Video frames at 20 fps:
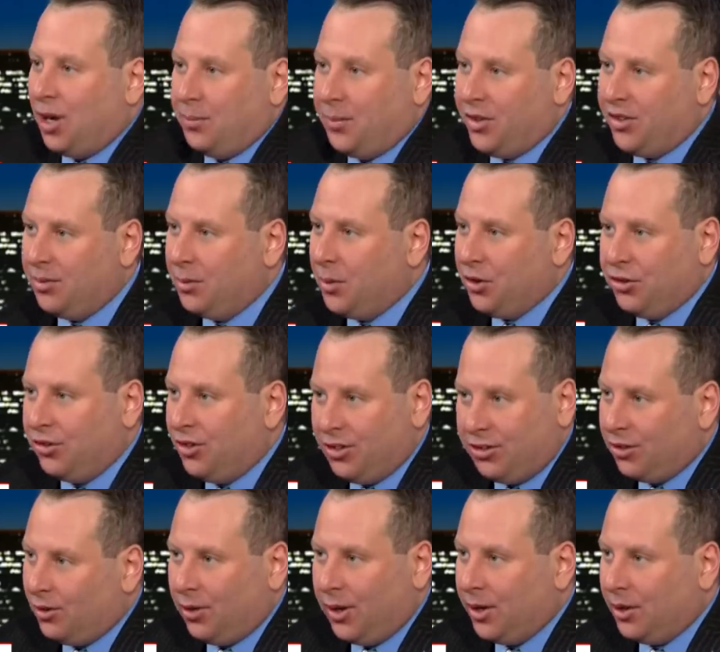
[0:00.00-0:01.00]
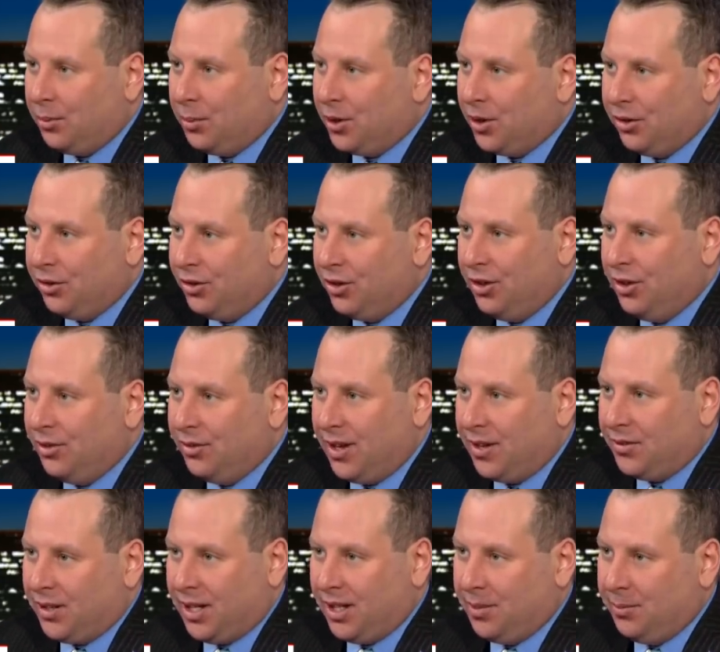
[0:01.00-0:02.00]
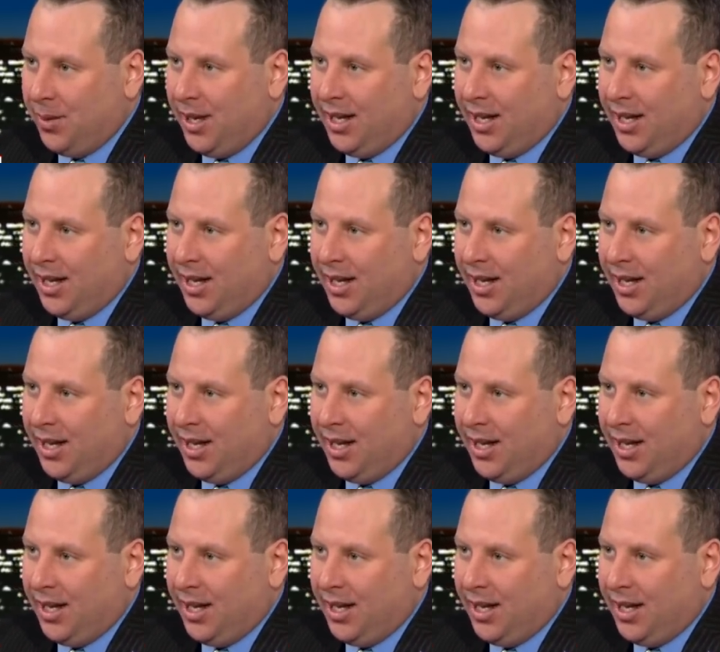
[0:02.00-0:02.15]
Trump is the most disloyal person you're ever gonna